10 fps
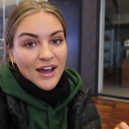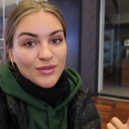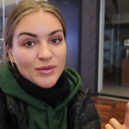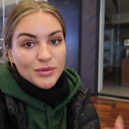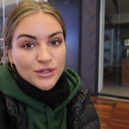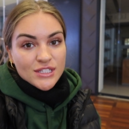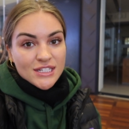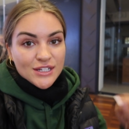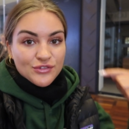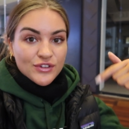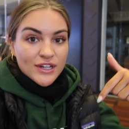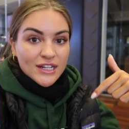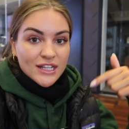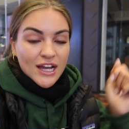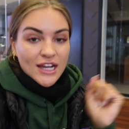i will put the
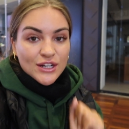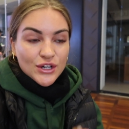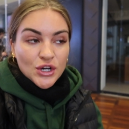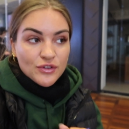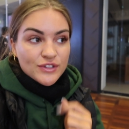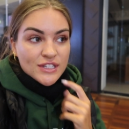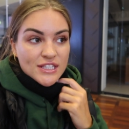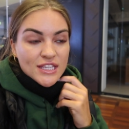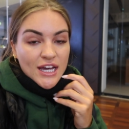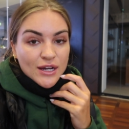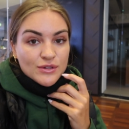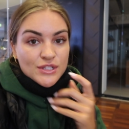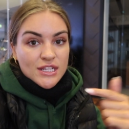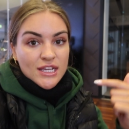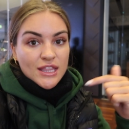different kind of
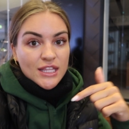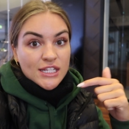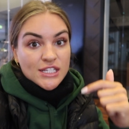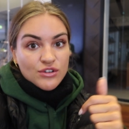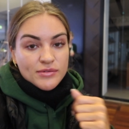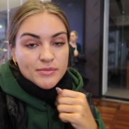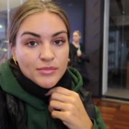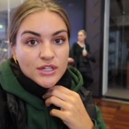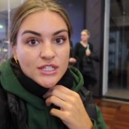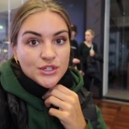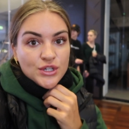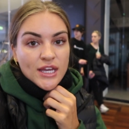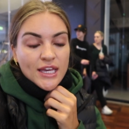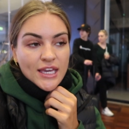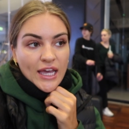discounts in the description box that you
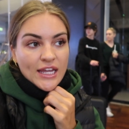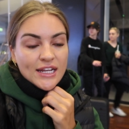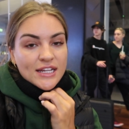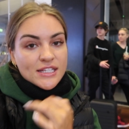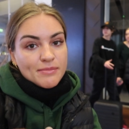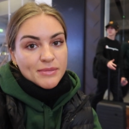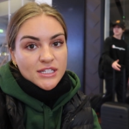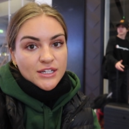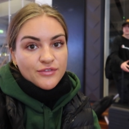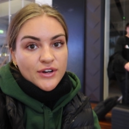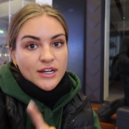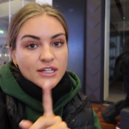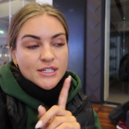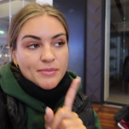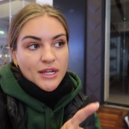can get it is a bit
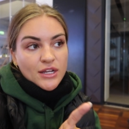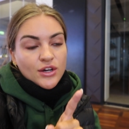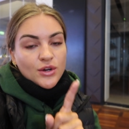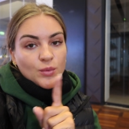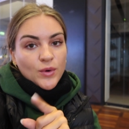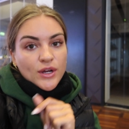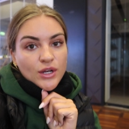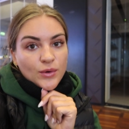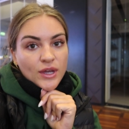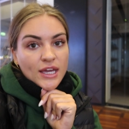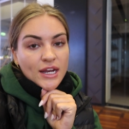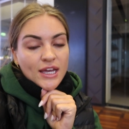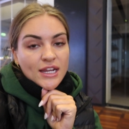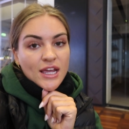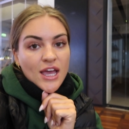different depending on where you're
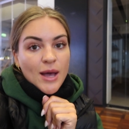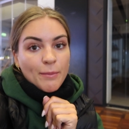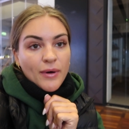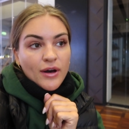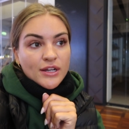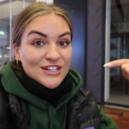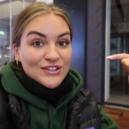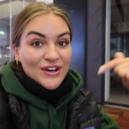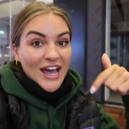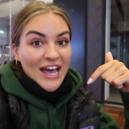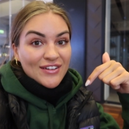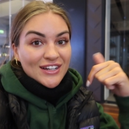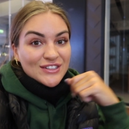located but so have a